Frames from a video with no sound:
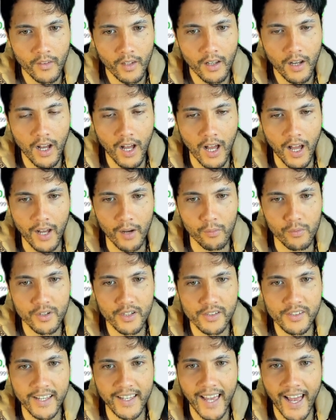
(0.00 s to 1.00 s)
we'll
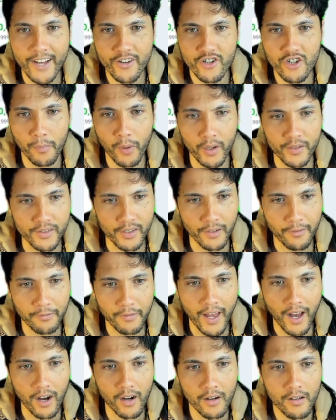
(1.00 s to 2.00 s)
just say cash deposit for
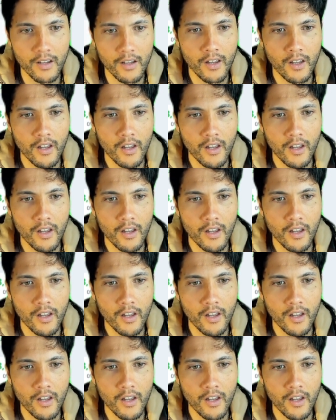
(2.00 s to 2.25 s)
now.